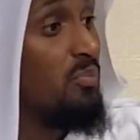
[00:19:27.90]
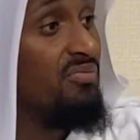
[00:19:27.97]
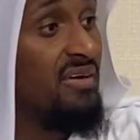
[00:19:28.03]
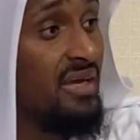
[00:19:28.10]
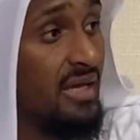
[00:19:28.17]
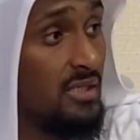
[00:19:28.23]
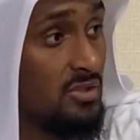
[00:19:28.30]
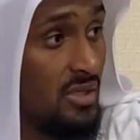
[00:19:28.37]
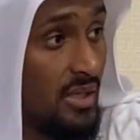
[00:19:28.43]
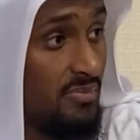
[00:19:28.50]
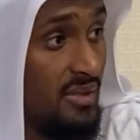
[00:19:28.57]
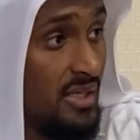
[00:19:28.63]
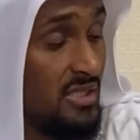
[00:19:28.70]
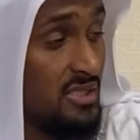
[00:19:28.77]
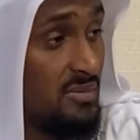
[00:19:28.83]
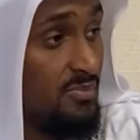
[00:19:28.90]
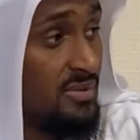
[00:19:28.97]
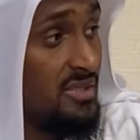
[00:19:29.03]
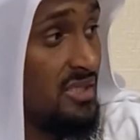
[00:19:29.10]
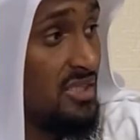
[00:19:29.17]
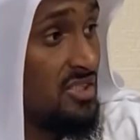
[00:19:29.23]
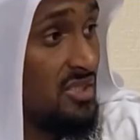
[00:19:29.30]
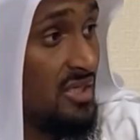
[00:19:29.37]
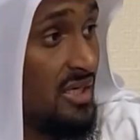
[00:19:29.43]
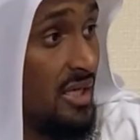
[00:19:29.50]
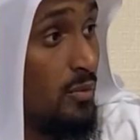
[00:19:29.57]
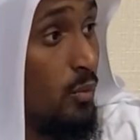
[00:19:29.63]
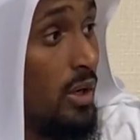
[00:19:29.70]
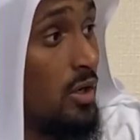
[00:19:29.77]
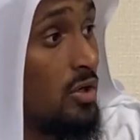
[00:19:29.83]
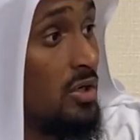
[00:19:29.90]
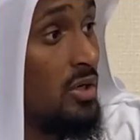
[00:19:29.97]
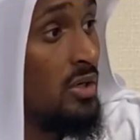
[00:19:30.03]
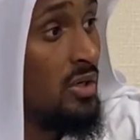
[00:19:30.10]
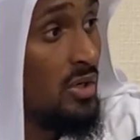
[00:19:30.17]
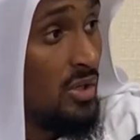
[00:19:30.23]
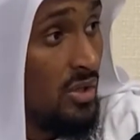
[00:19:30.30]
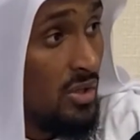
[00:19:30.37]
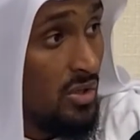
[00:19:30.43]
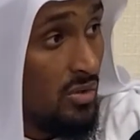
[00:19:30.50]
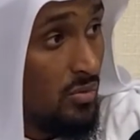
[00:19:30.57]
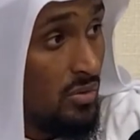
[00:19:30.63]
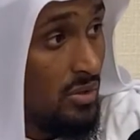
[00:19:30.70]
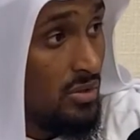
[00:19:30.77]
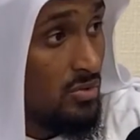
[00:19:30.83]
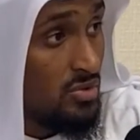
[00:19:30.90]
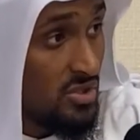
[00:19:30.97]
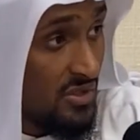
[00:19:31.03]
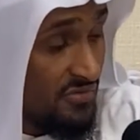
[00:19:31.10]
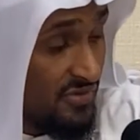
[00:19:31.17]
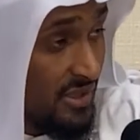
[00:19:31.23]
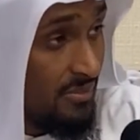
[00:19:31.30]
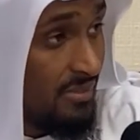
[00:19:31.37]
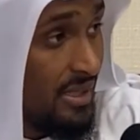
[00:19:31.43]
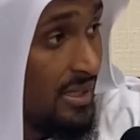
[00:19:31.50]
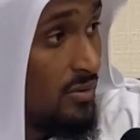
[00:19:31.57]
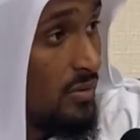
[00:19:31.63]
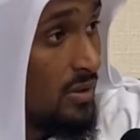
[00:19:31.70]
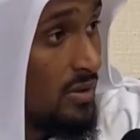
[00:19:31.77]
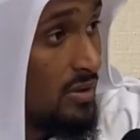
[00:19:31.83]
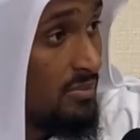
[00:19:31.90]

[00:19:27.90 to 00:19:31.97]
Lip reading: bring it into Abdullah's possession, and we're going to nusafil mal, we're going to